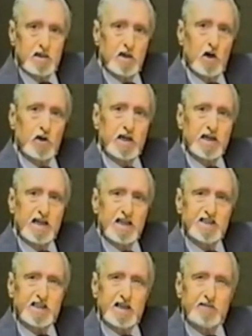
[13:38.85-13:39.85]
Okay, now
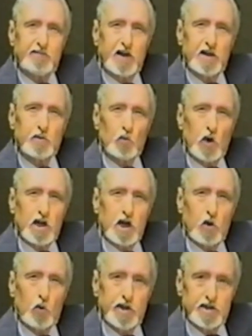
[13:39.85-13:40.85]
let's get and find what
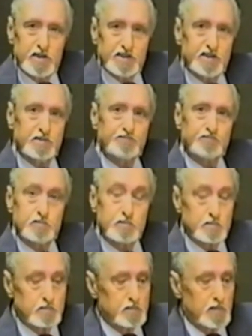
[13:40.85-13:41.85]
are winners,
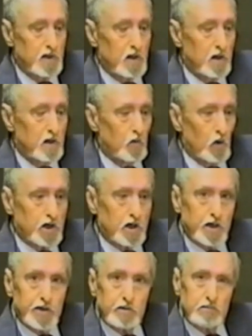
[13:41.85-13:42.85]
what
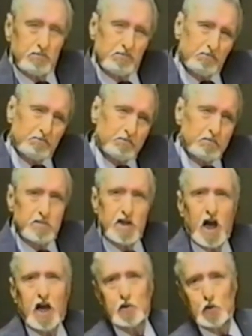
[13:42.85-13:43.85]
are
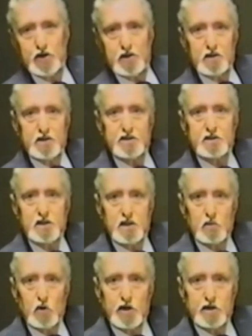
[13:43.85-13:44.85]
non-winners,
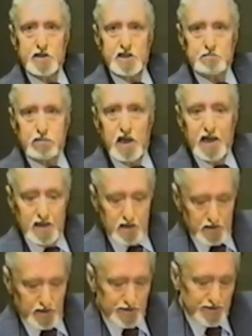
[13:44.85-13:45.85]
and what are just plain
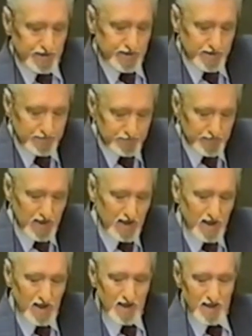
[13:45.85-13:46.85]
losers.
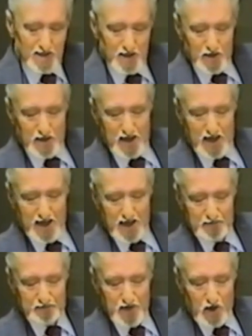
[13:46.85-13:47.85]
Okay,
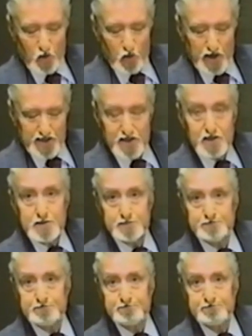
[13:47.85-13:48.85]
a winner
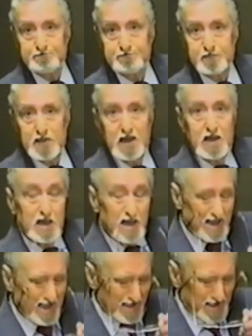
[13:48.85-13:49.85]

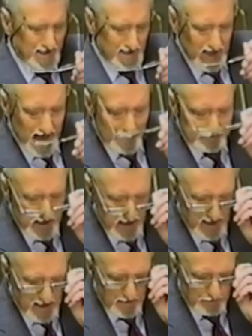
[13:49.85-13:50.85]
has stopped
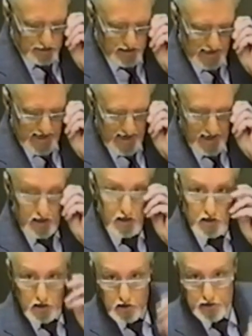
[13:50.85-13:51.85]
playing
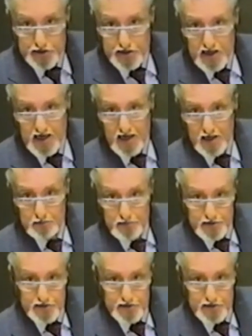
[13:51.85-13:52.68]
loser games.